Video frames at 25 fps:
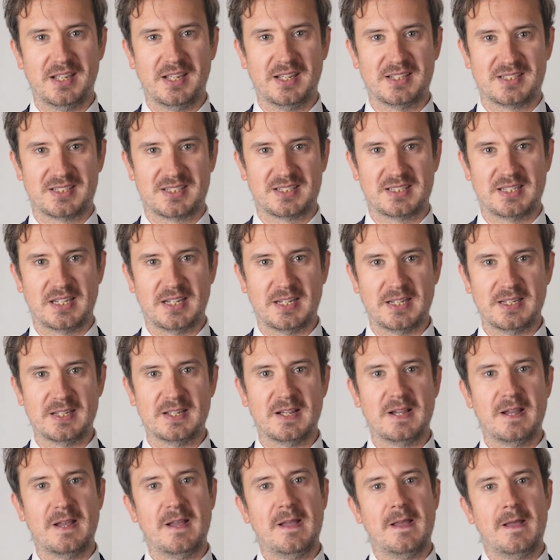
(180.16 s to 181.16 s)
EST.
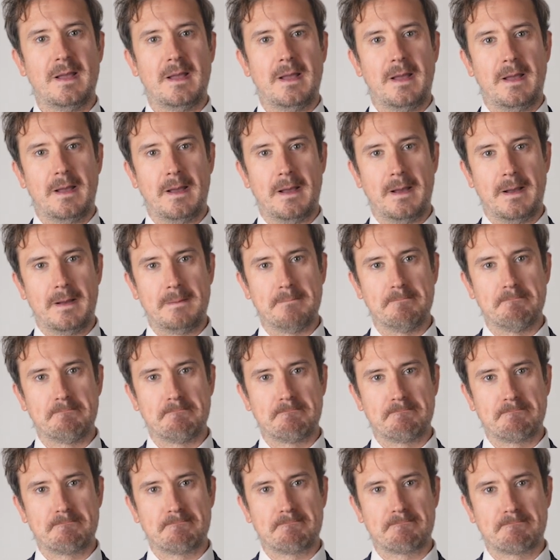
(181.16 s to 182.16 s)
Now,
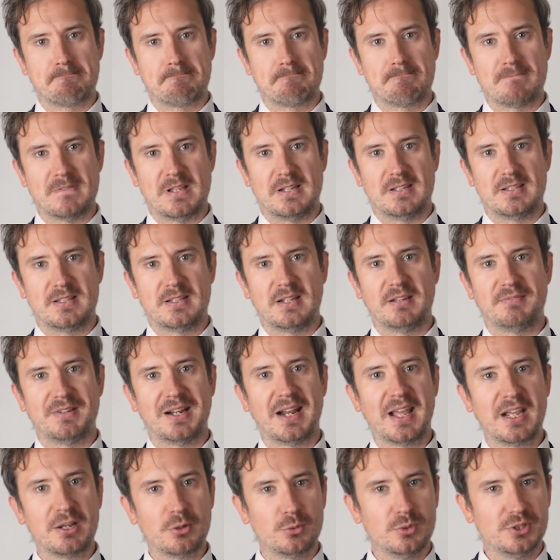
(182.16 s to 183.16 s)
the
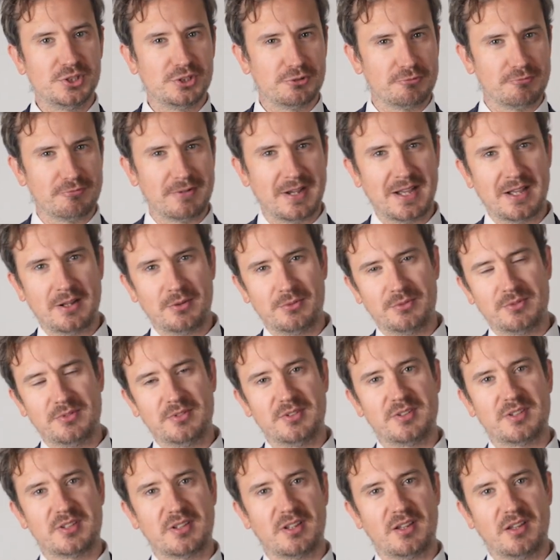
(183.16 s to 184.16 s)
language
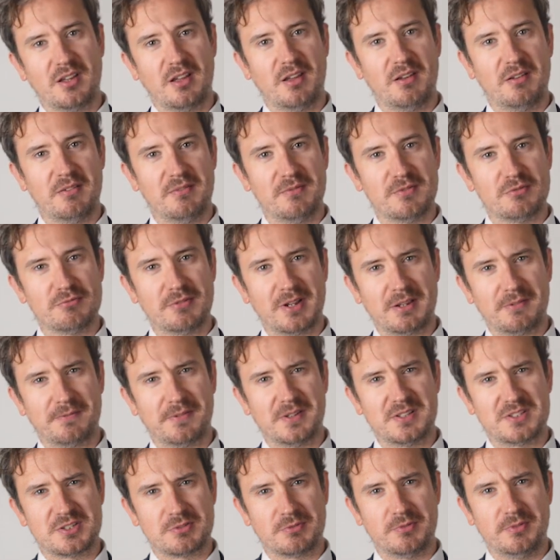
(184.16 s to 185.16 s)
around the ring
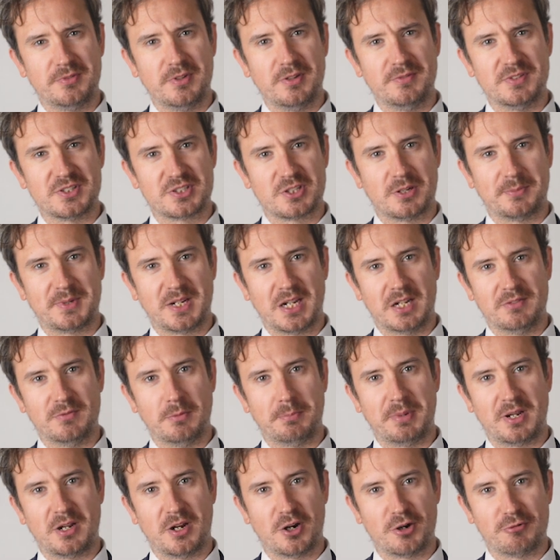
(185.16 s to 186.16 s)
fencing review that's coming out of
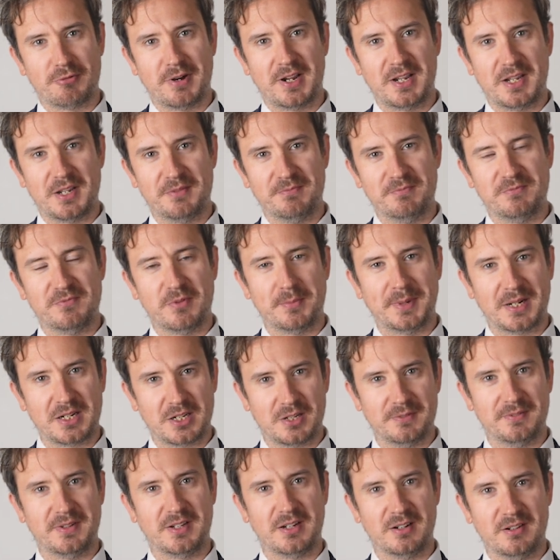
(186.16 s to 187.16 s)
the PRA and the Bank
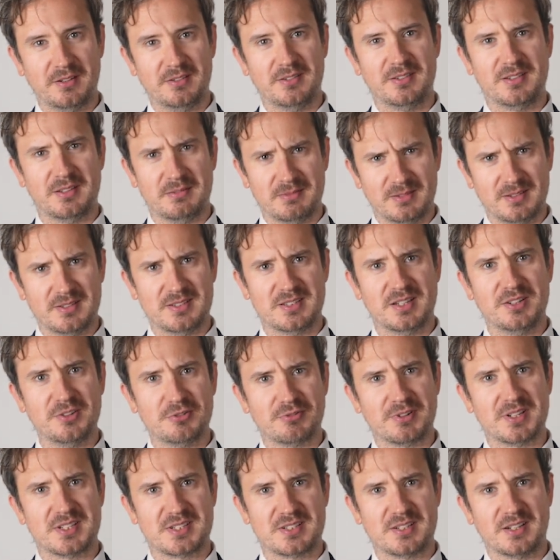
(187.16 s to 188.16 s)
of England is
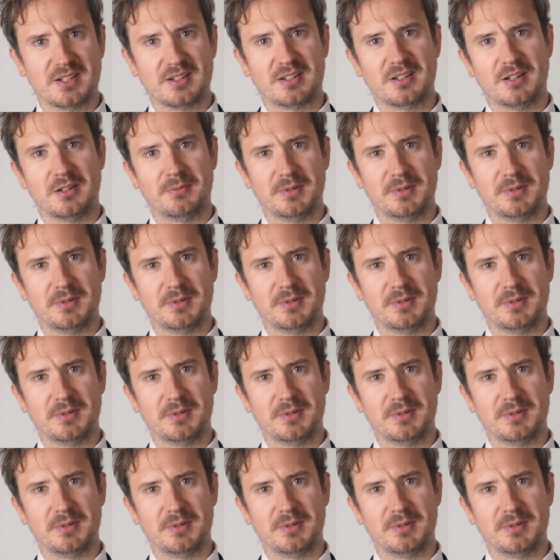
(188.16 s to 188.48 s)
interesting.